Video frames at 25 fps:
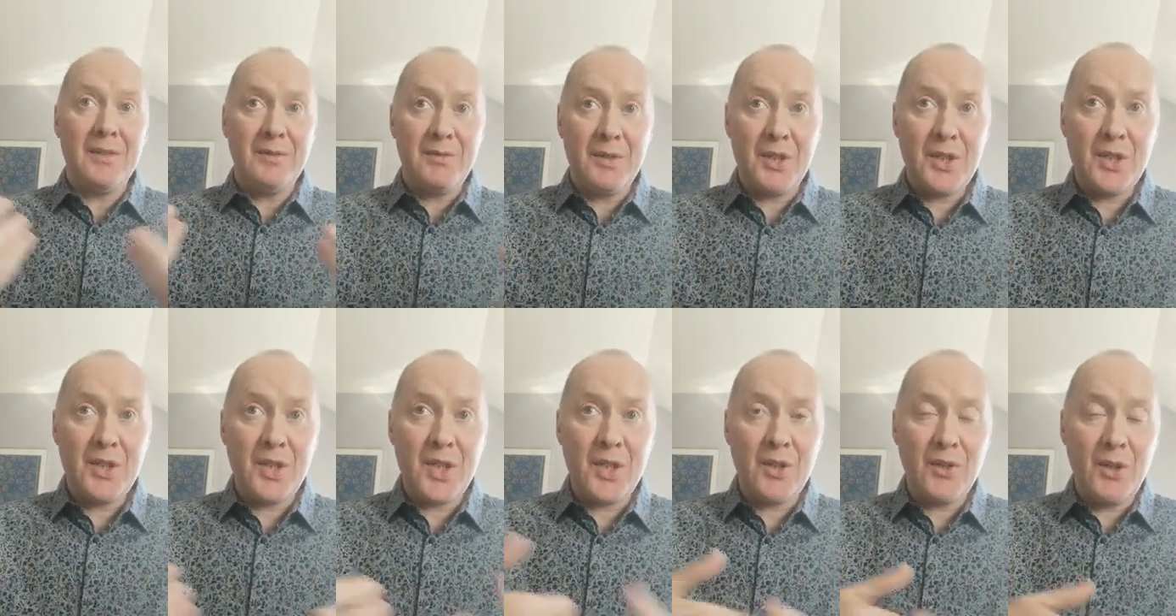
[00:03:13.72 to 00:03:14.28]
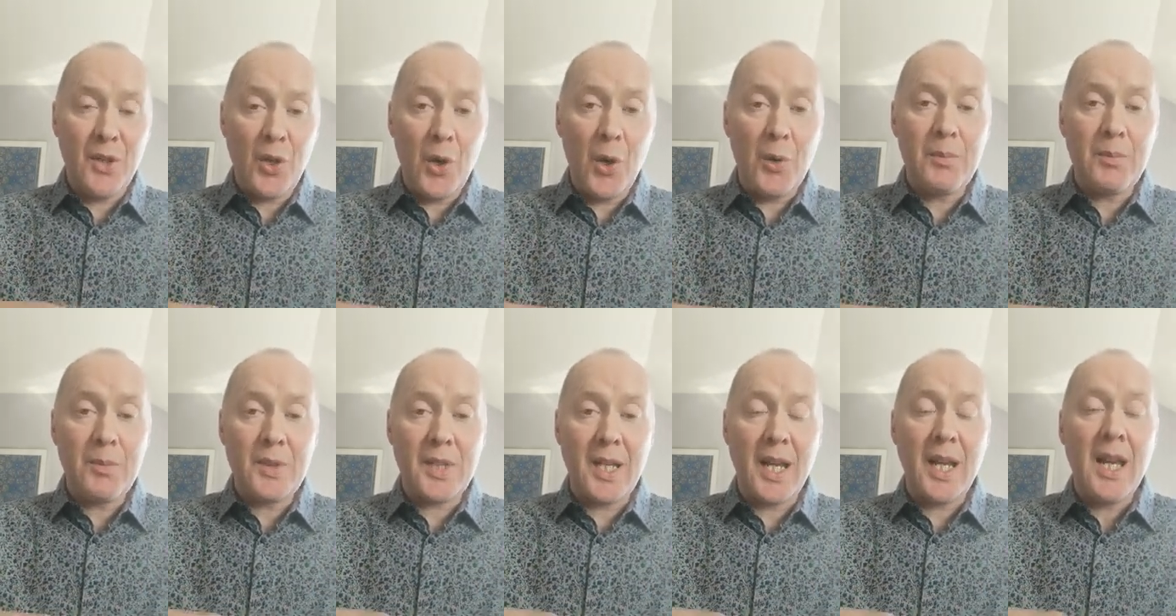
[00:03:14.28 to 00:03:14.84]
to share an
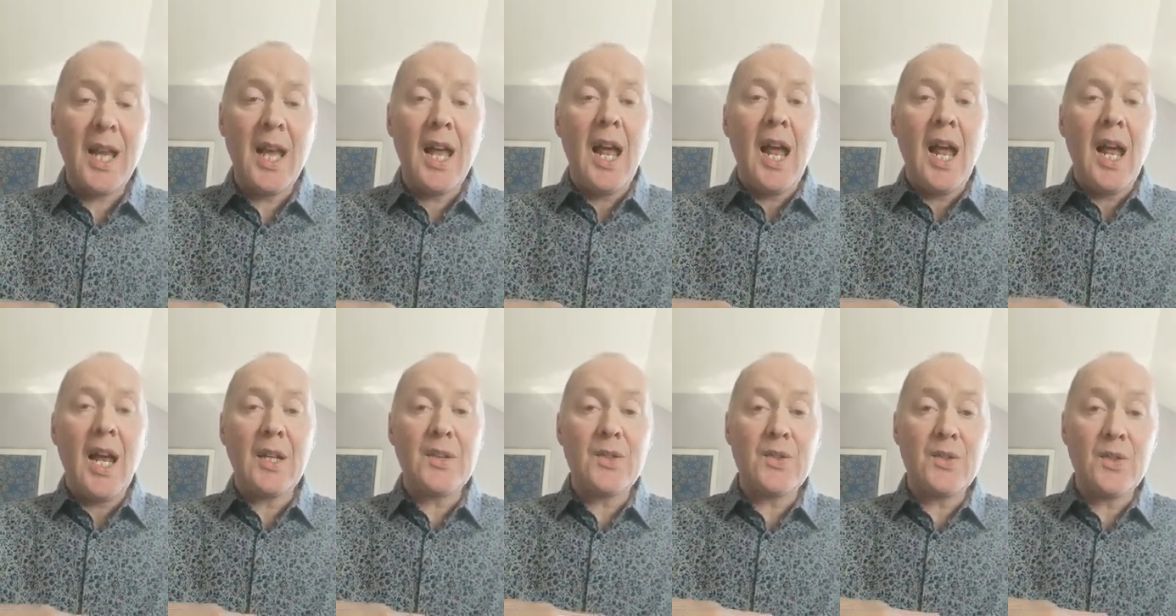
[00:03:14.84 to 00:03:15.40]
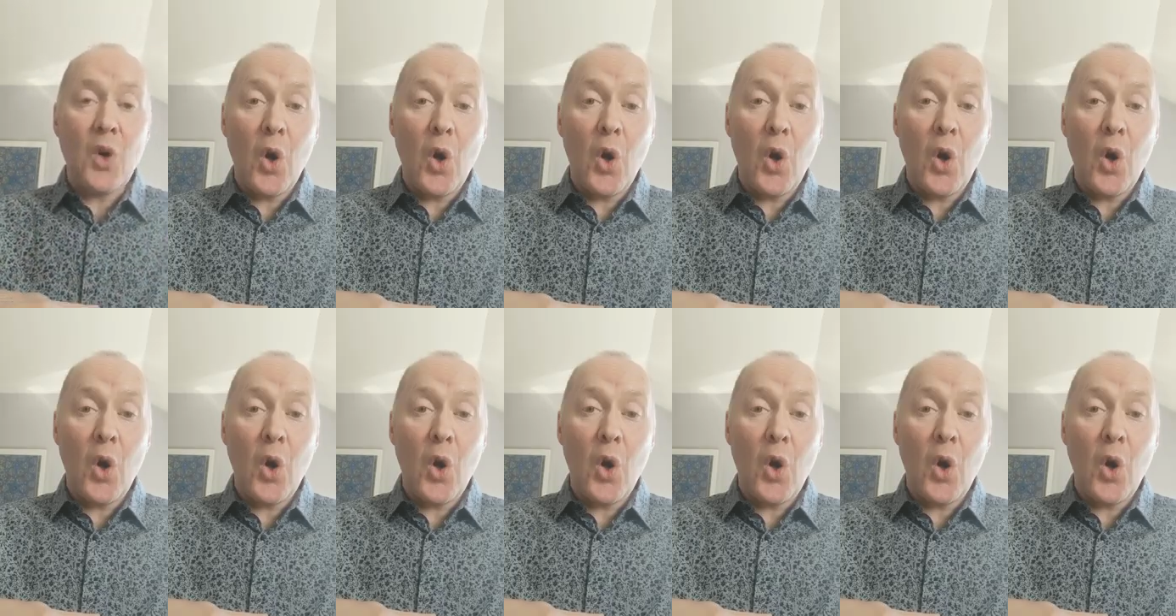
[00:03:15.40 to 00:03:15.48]
open day as